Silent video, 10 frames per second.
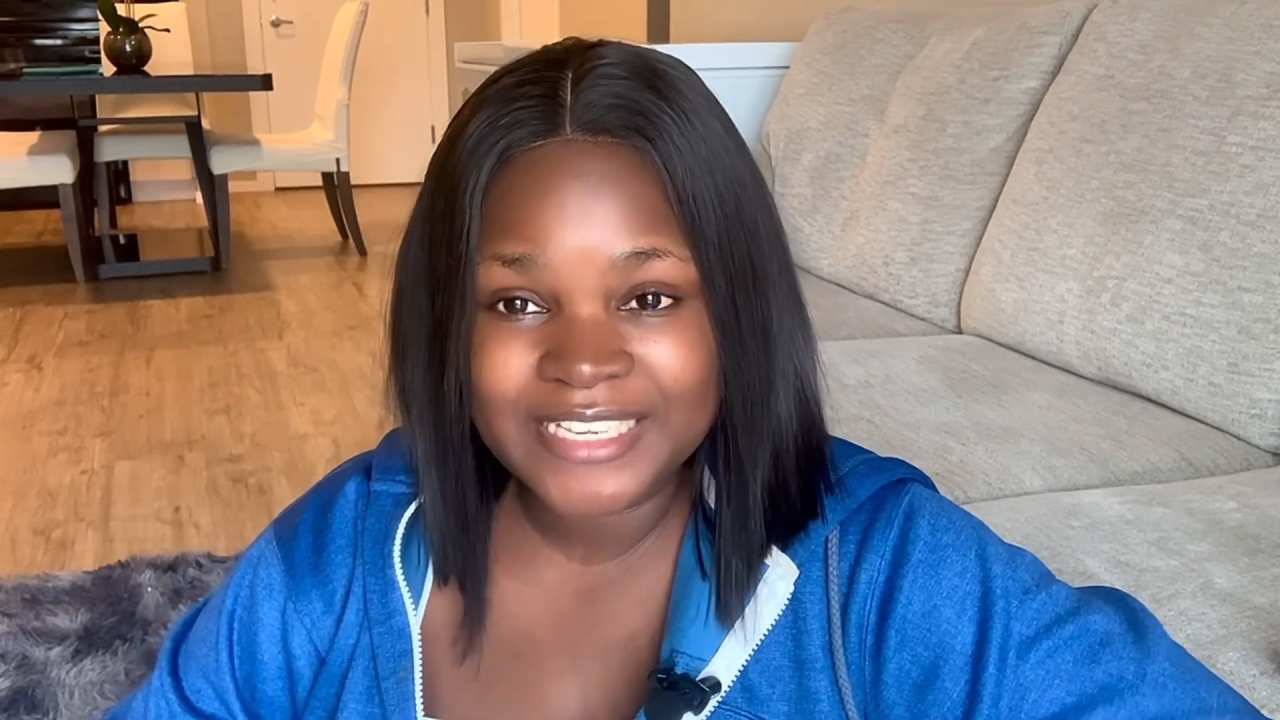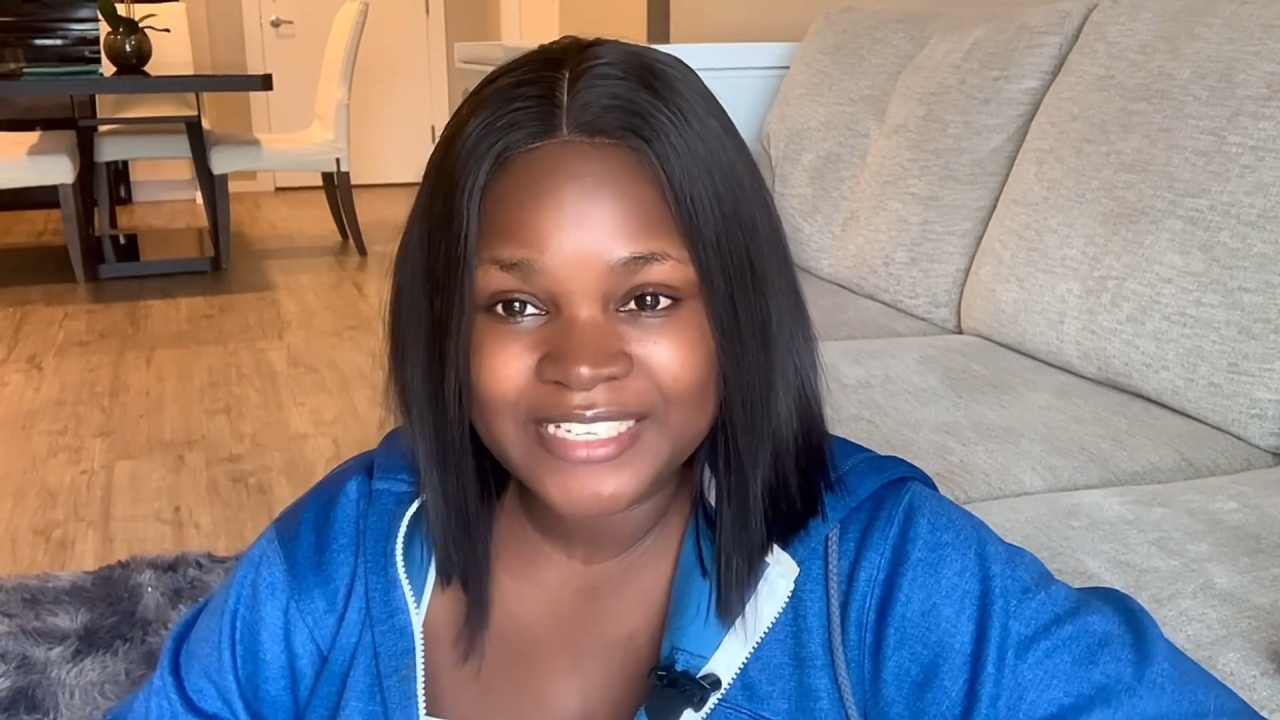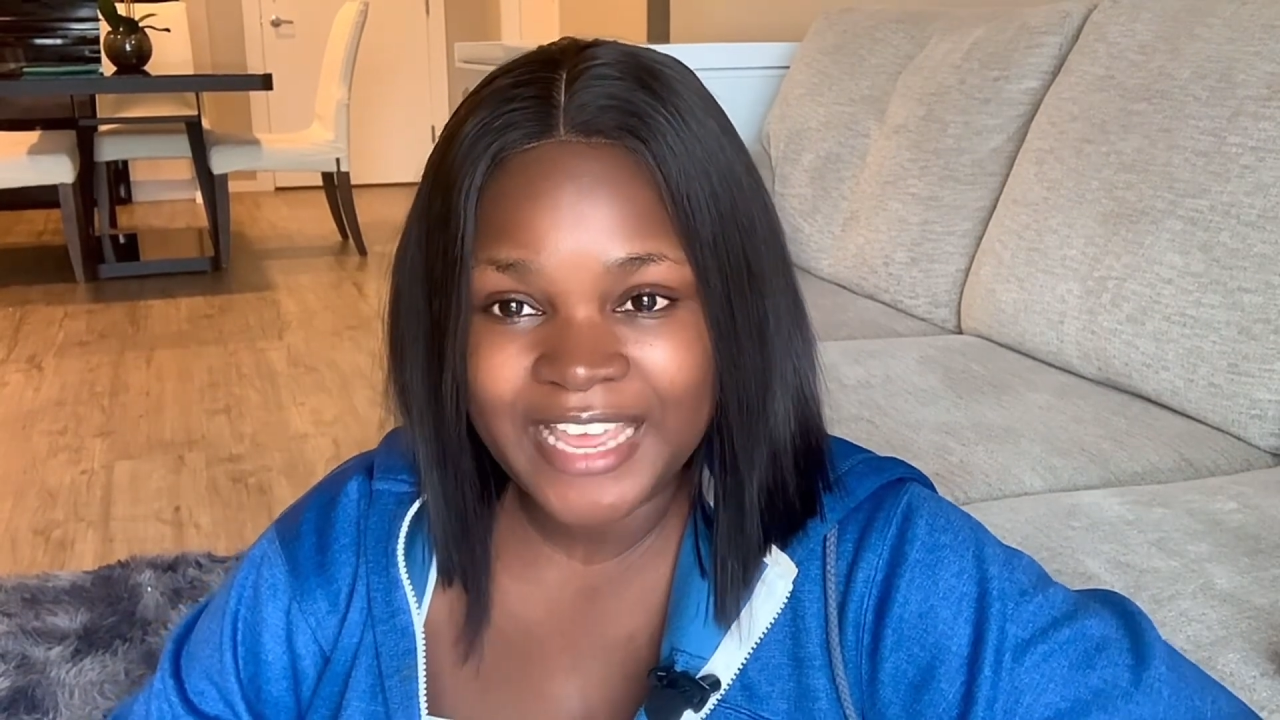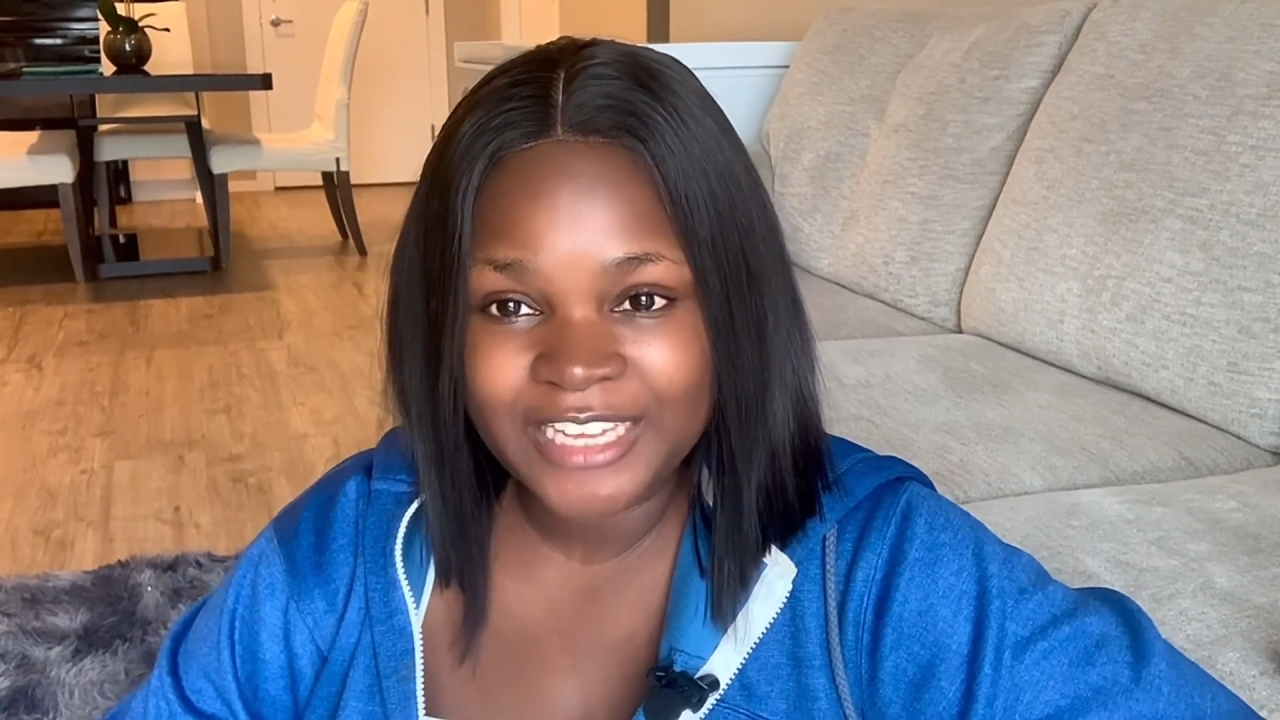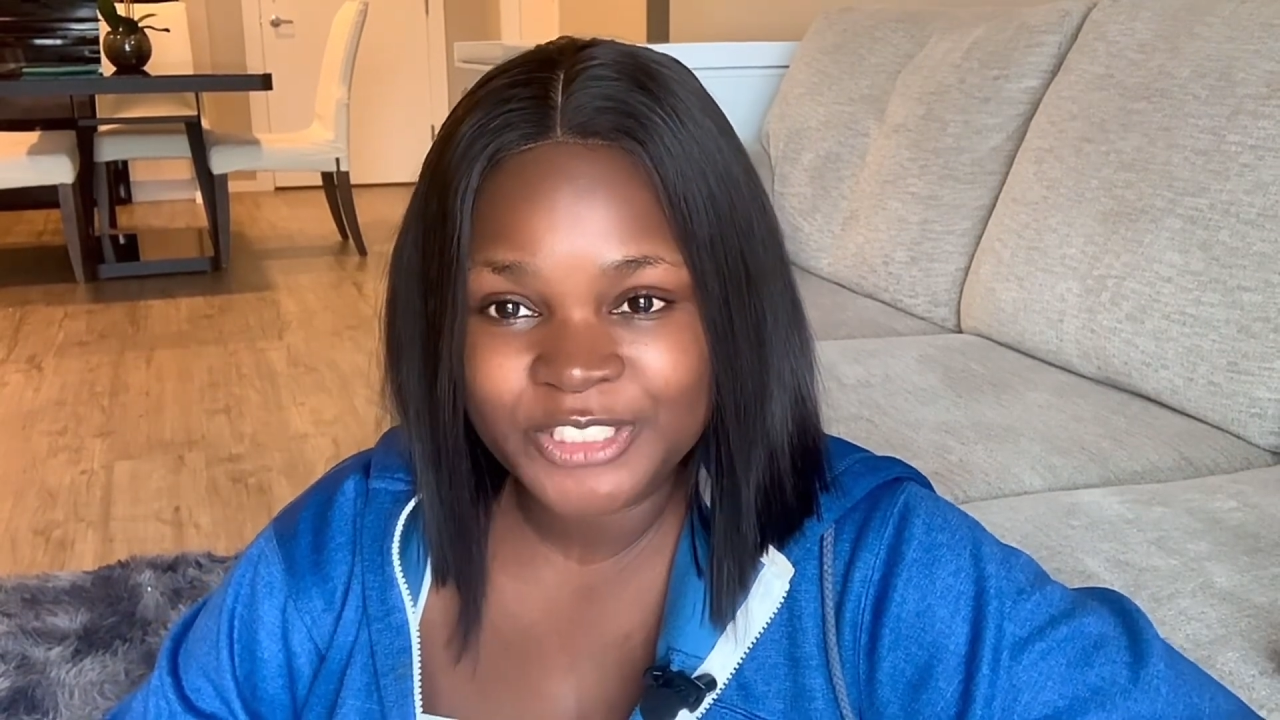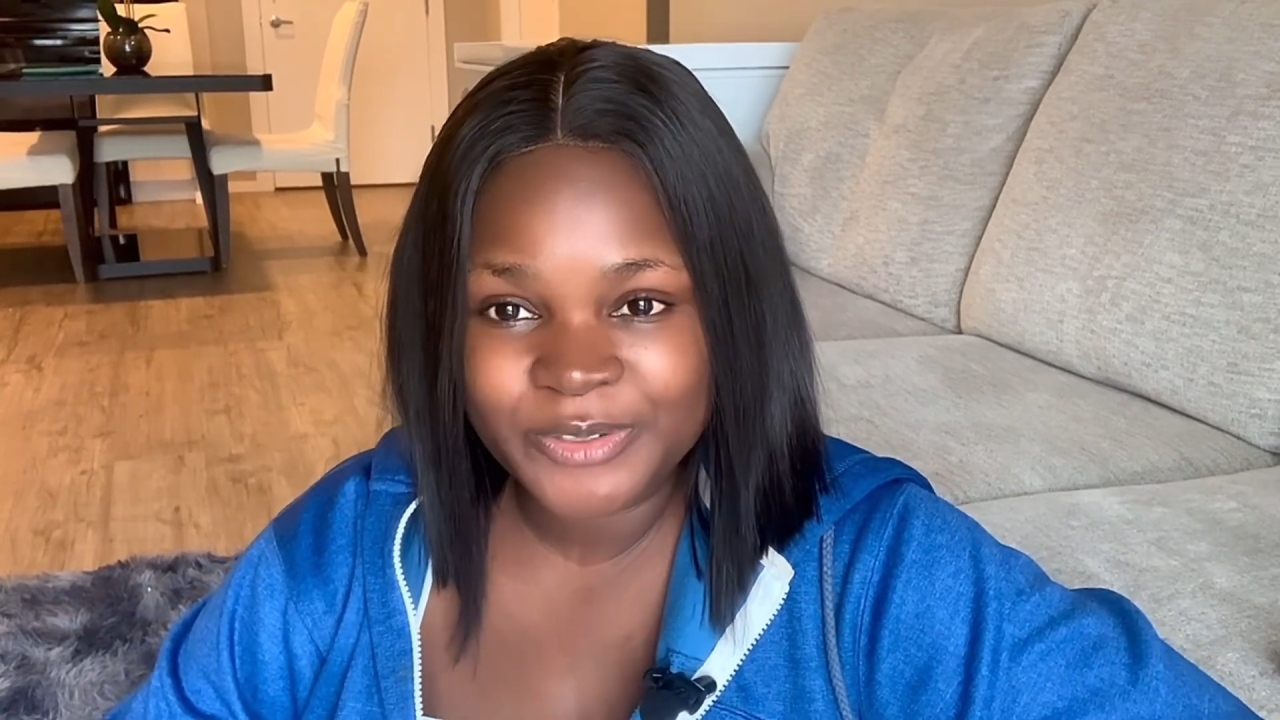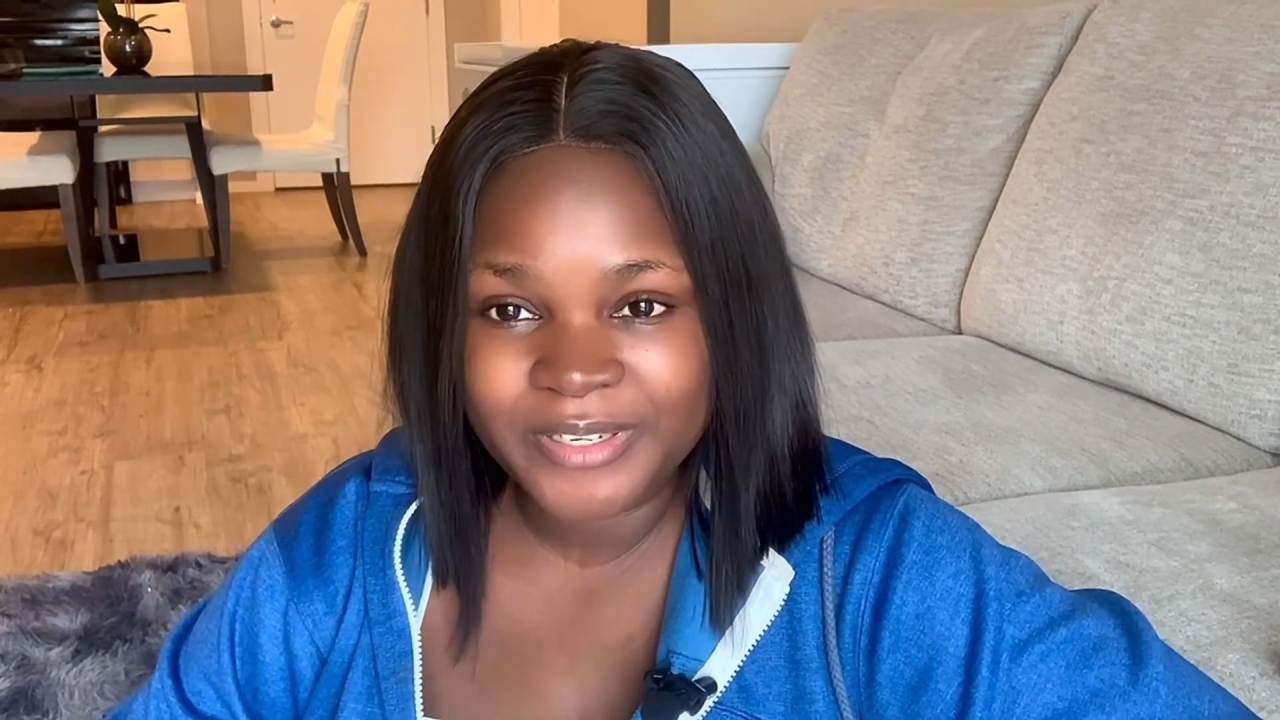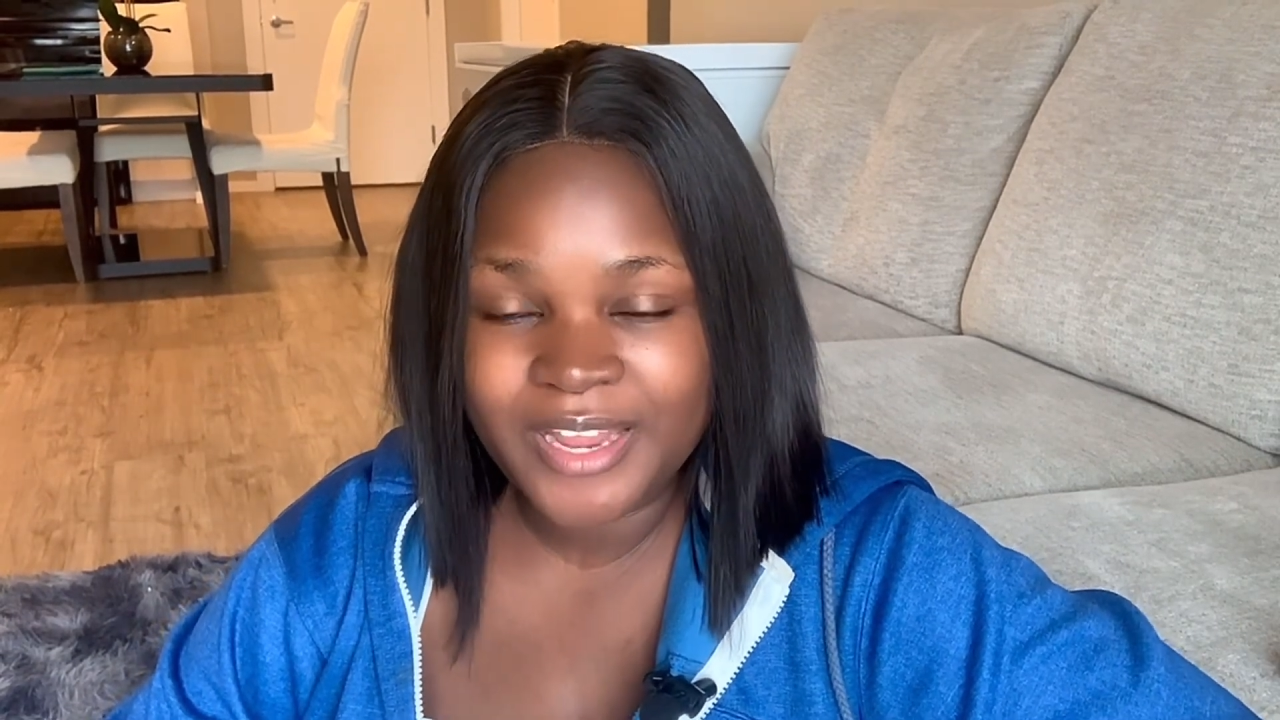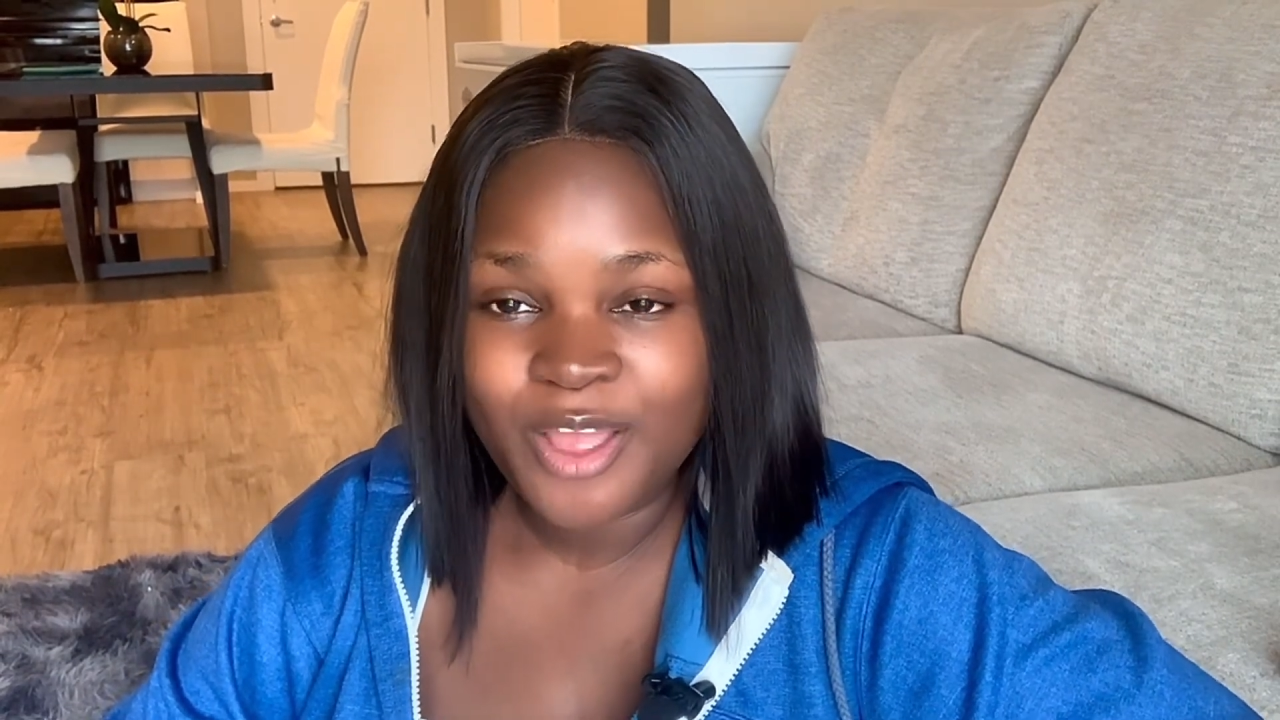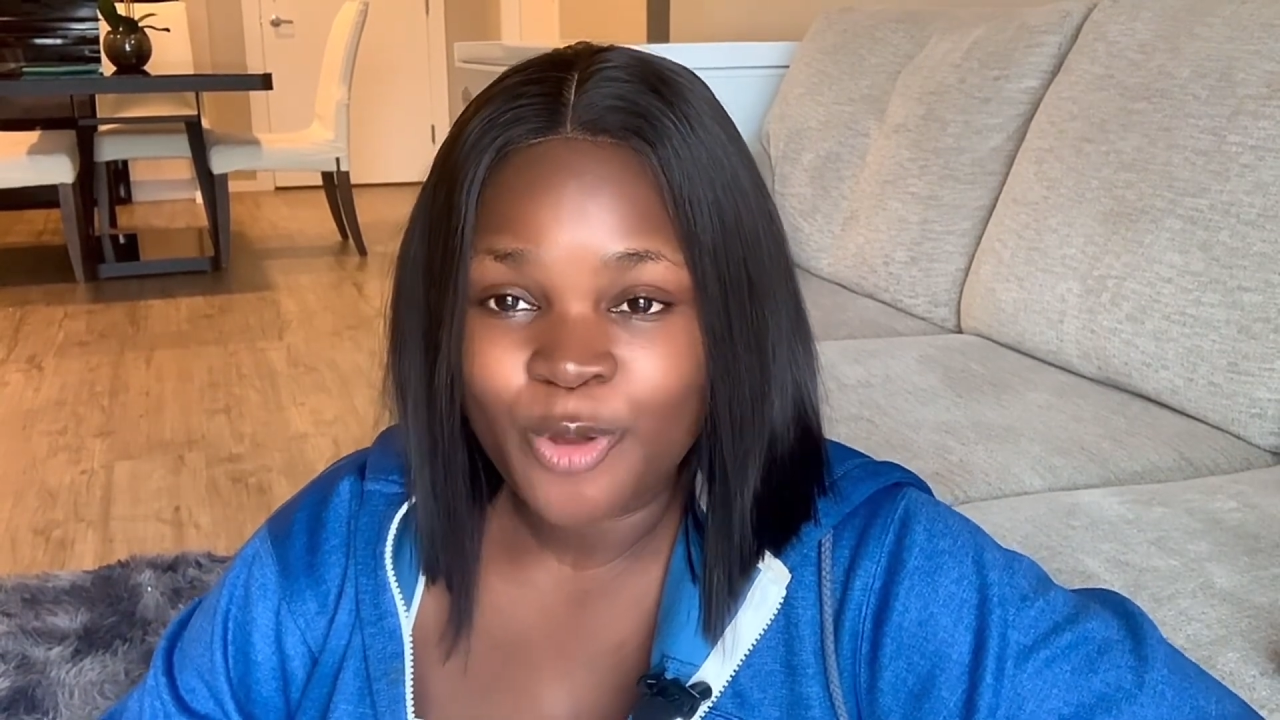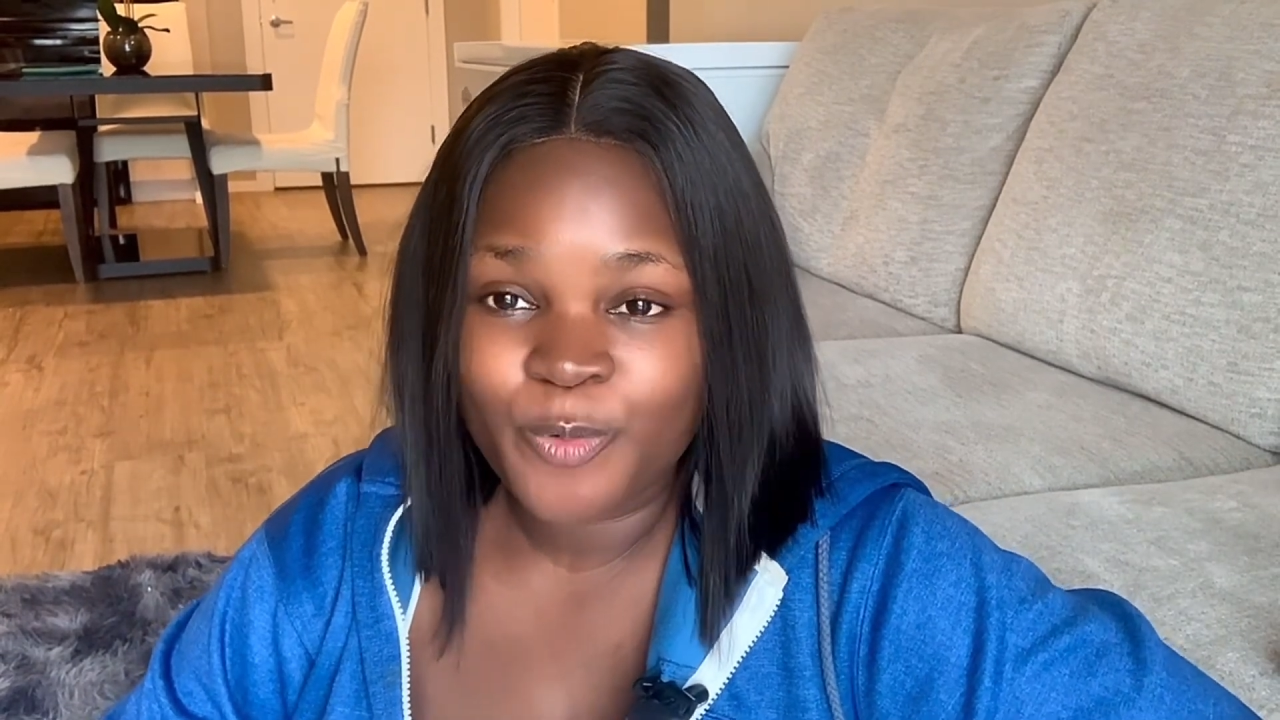Saskatchewan